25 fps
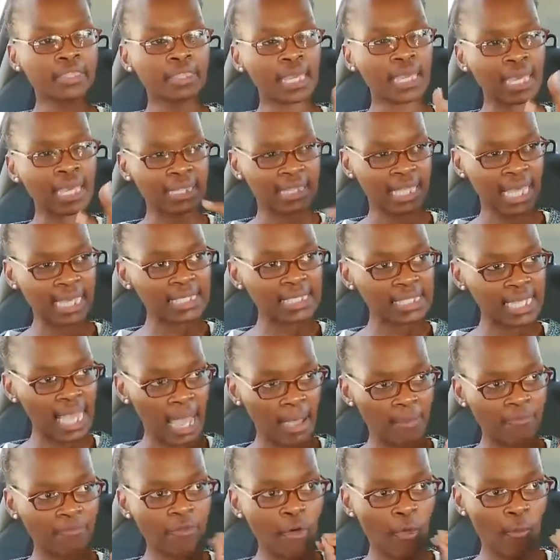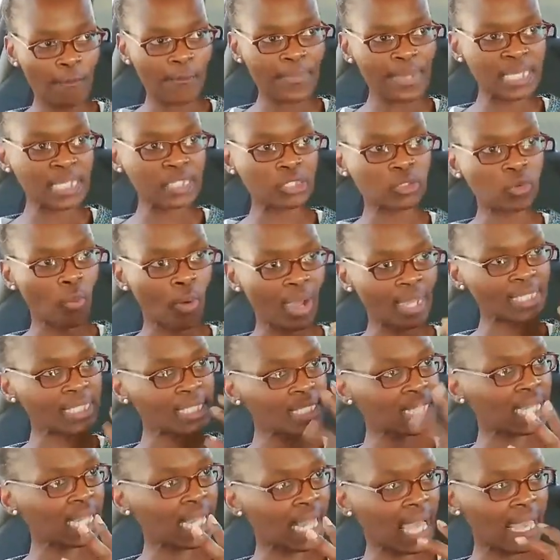I think at that time for me it
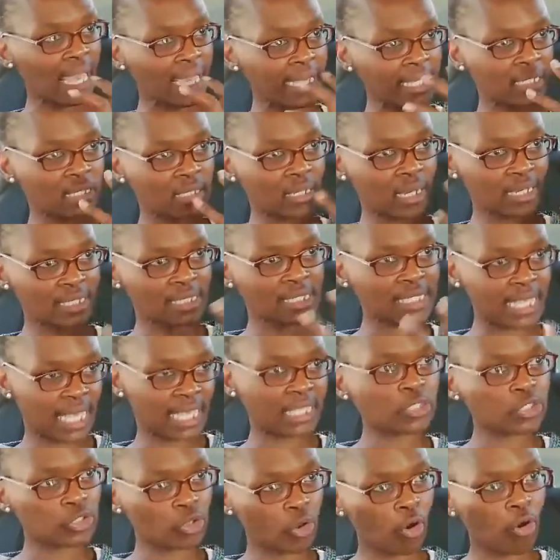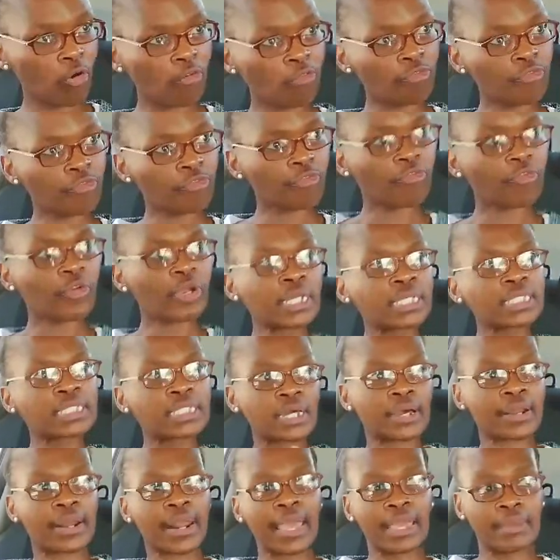wasn't like a sense of
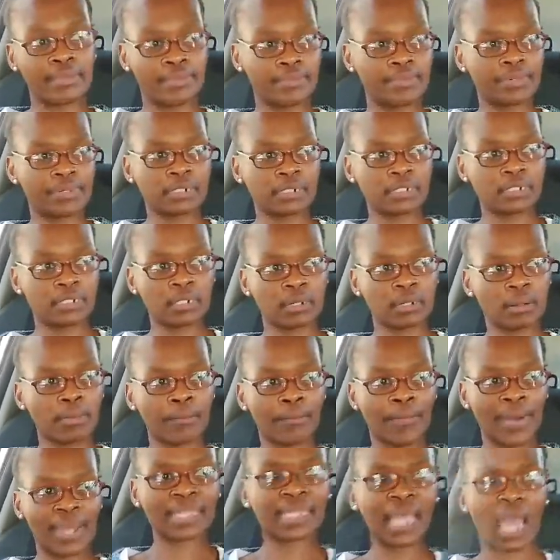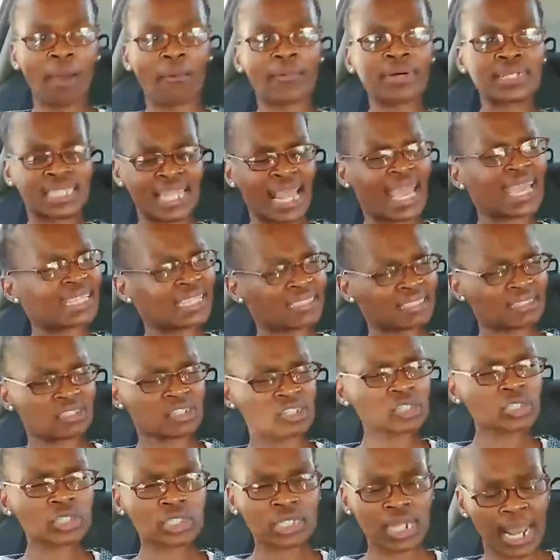it's rape, but I was like
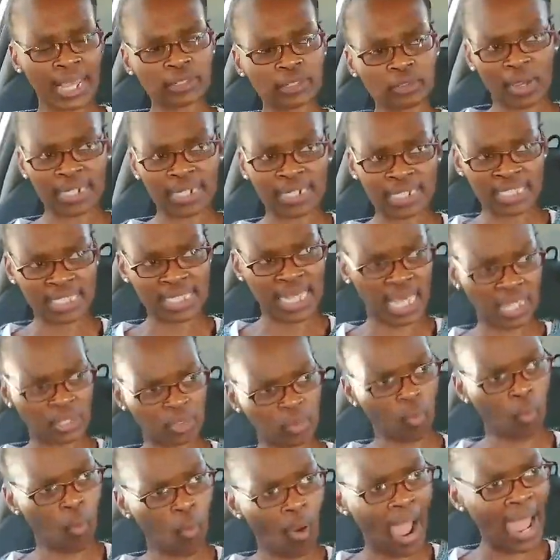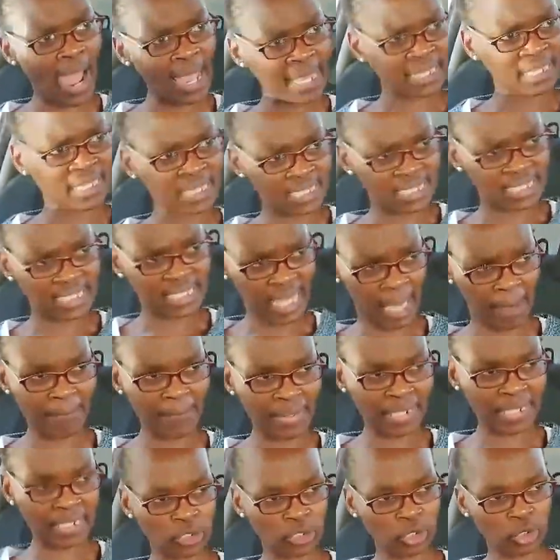just trying to understand why this is
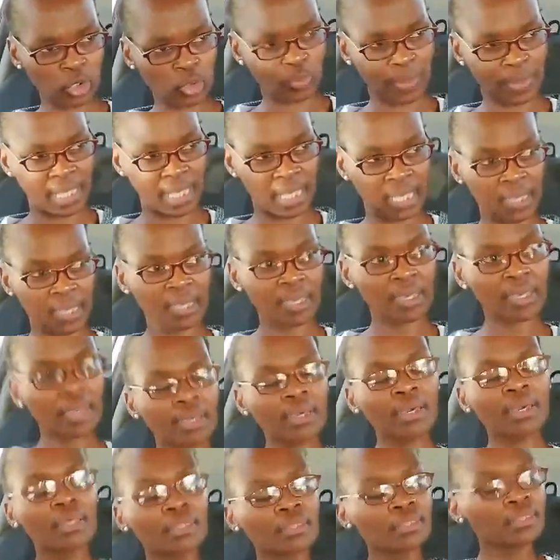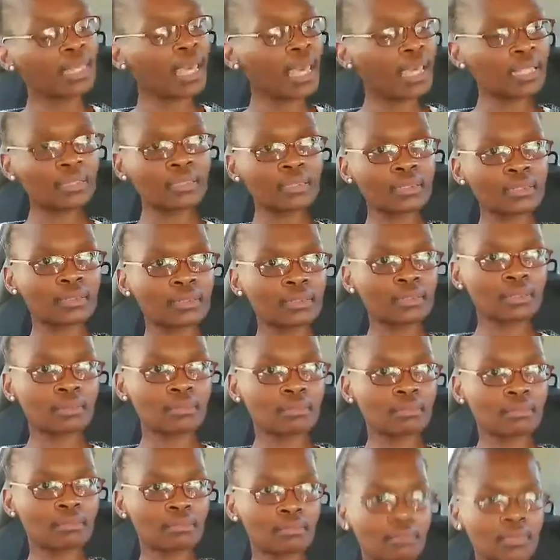happening to me. Then
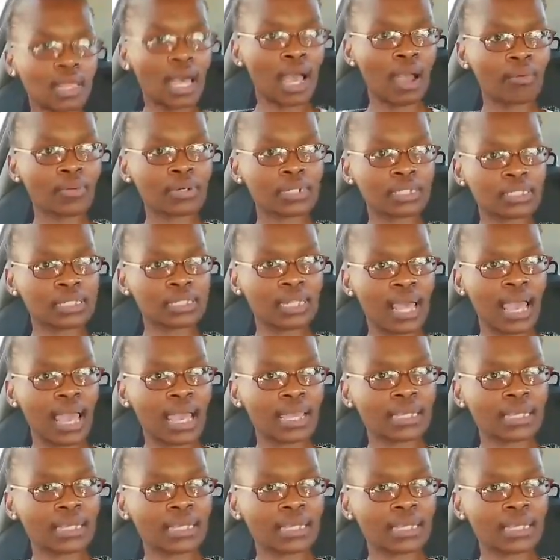I was